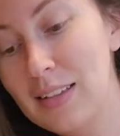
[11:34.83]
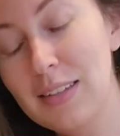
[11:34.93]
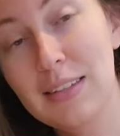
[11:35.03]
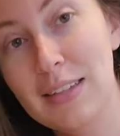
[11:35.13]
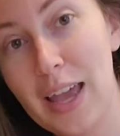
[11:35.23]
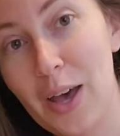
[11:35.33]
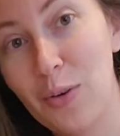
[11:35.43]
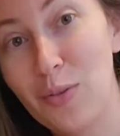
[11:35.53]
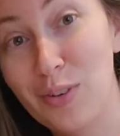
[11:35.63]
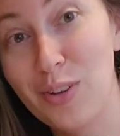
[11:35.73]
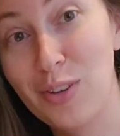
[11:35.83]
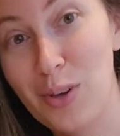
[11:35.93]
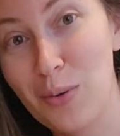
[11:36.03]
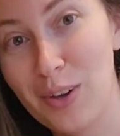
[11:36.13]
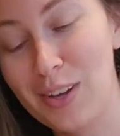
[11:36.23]
is now
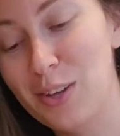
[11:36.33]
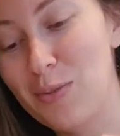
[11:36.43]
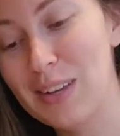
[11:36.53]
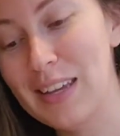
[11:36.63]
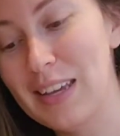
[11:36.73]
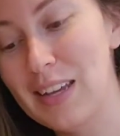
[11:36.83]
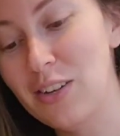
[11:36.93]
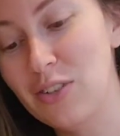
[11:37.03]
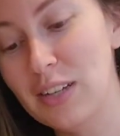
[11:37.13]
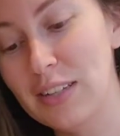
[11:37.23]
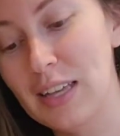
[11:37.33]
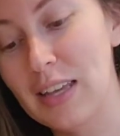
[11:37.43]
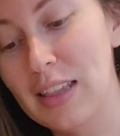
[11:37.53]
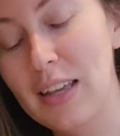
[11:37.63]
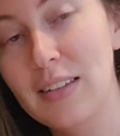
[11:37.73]
yogurt. You can eat it just like
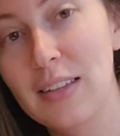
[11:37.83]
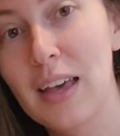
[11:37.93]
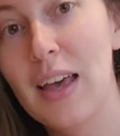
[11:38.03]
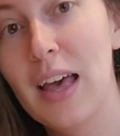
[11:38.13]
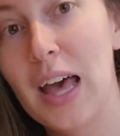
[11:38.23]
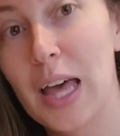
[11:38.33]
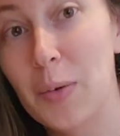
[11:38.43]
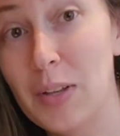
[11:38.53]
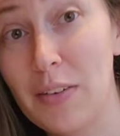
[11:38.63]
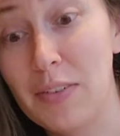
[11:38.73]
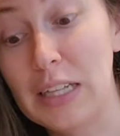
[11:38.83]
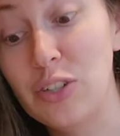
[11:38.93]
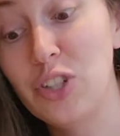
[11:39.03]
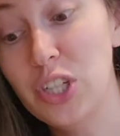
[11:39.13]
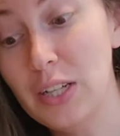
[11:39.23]
this. I would definitely
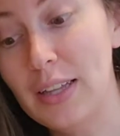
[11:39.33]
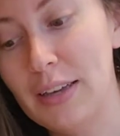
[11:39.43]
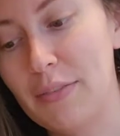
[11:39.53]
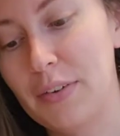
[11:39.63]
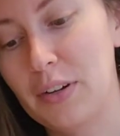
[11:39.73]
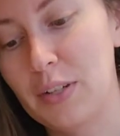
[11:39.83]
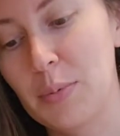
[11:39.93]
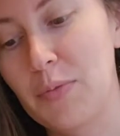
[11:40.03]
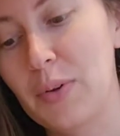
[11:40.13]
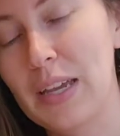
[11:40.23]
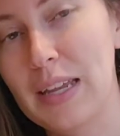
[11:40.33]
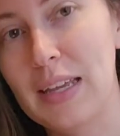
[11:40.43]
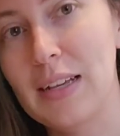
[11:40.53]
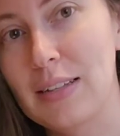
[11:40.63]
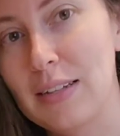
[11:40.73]
chill it first before eating
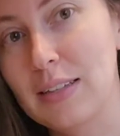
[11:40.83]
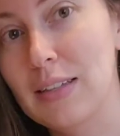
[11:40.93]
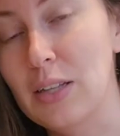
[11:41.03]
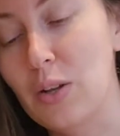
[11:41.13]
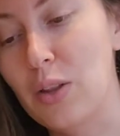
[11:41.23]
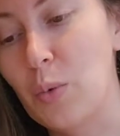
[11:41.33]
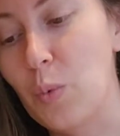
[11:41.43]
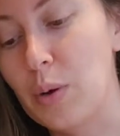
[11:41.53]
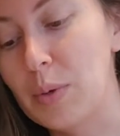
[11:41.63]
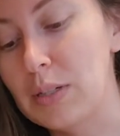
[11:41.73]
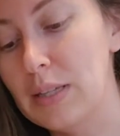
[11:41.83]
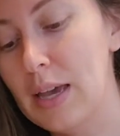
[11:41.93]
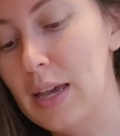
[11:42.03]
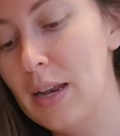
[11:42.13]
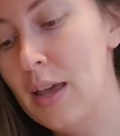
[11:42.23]
because it is a little on the warmer
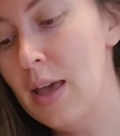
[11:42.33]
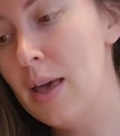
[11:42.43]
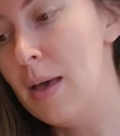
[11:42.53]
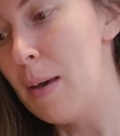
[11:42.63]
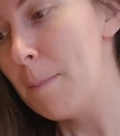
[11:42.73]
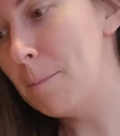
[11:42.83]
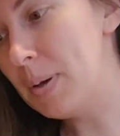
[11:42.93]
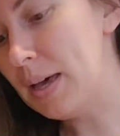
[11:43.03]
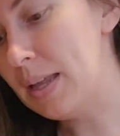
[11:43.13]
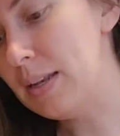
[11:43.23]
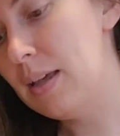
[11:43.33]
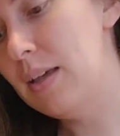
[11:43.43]
side. But